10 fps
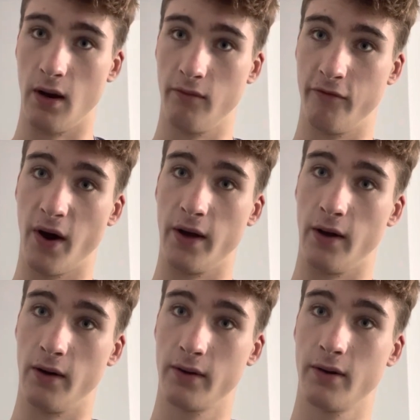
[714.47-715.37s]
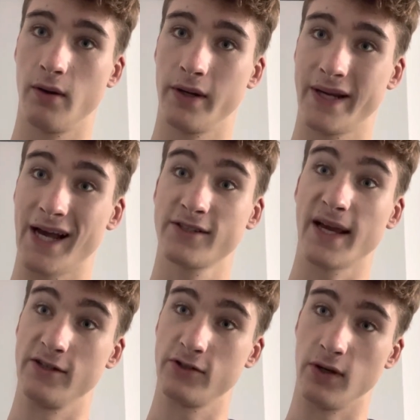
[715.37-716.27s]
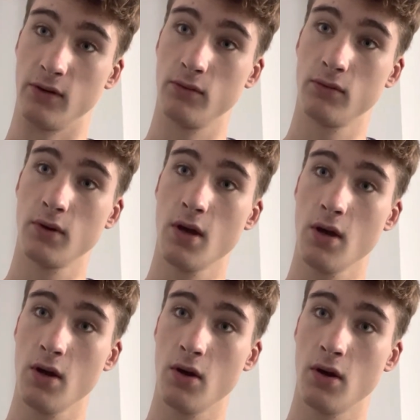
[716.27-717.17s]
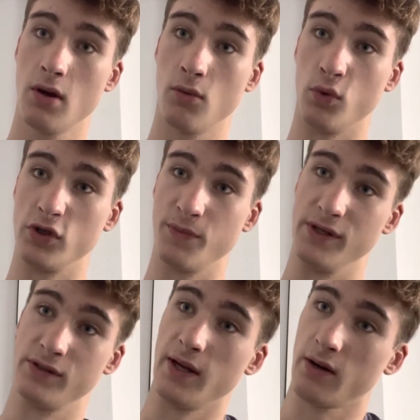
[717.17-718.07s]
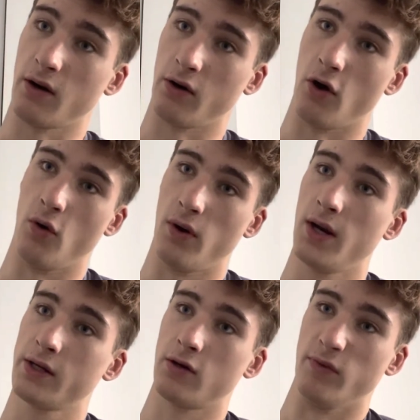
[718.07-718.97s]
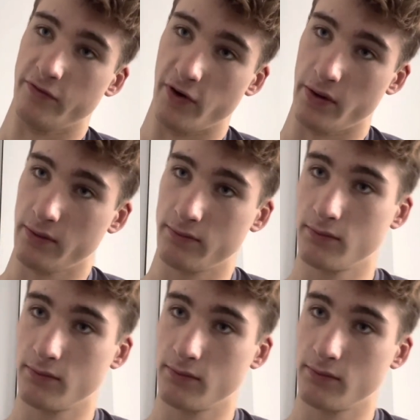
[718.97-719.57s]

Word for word: via gas canister, which means it can go a little bit further